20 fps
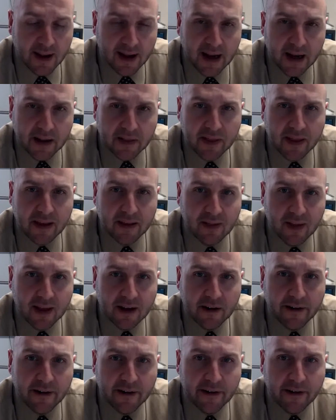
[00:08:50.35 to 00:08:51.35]
I think the
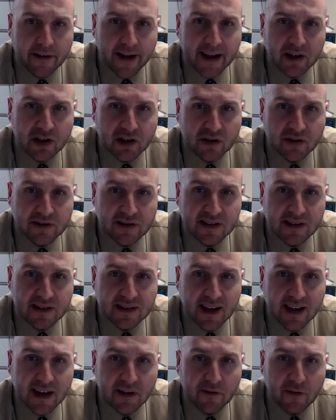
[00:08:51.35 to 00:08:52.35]
International
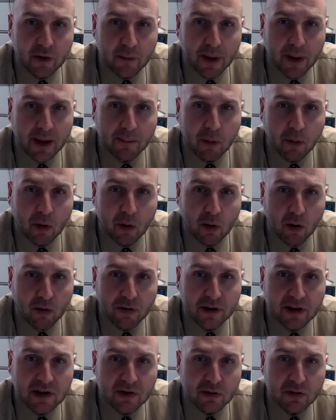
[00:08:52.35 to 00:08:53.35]
Society for
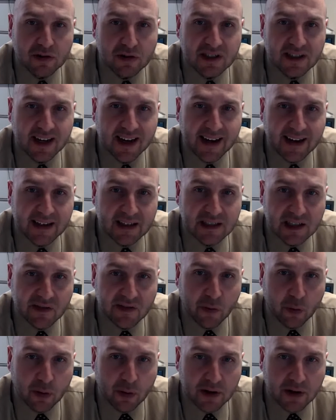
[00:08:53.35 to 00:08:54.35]
Bipolar Disorders
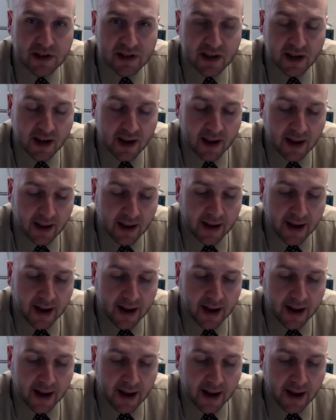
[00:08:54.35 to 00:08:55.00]
Task Force